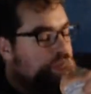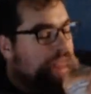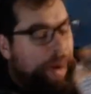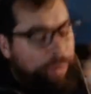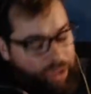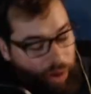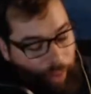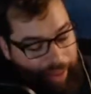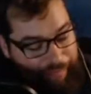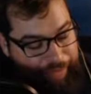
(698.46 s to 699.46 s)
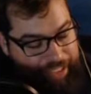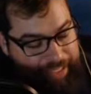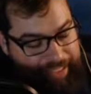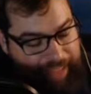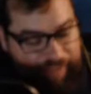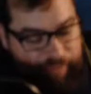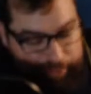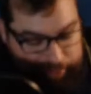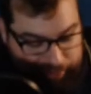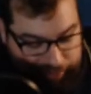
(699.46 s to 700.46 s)
I want to know why the fish has a life
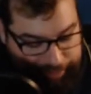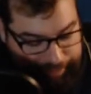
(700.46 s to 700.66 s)
preserver.